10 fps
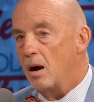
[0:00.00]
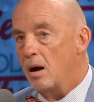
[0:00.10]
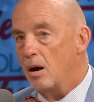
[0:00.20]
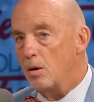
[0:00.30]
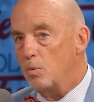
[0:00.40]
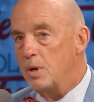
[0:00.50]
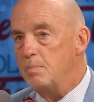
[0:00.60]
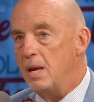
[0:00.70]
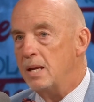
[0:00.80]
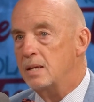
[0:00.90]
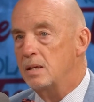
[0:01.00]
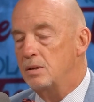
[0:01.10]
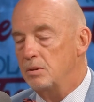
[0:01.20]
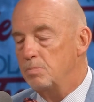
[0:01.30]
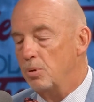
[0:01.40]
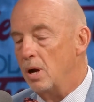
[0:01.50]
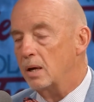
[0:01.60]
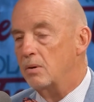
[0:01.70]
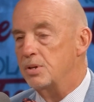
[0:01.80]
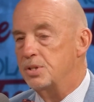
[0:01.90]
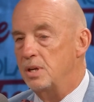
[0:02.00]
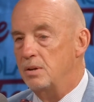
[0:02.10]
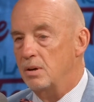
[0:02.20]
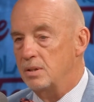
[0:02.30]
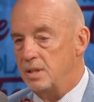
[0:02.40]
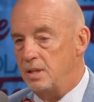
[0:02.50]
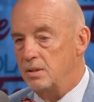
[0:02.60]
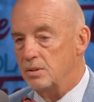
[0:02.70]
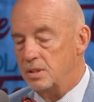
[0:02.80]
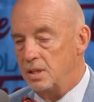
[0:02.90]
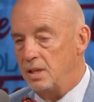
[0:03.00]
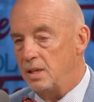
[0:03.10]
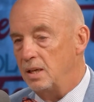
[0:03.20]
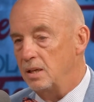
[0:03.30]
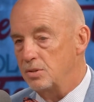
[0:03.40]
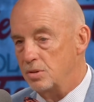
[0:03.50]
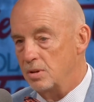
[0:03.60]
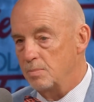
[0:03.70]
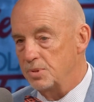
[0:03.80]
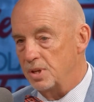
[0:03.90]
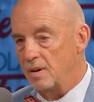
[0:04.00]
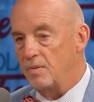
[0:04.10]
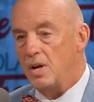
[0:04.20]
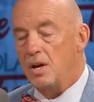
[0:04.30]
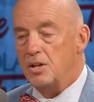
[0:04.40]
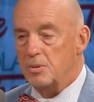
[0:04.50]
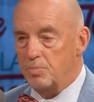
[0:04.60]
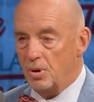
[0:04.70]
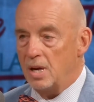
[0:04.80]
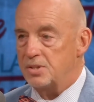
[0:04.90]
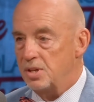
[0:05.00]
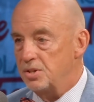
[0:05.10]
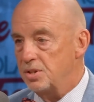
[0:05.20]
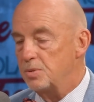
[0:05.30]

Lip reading: are we making good progress in our DLT in terms of the processes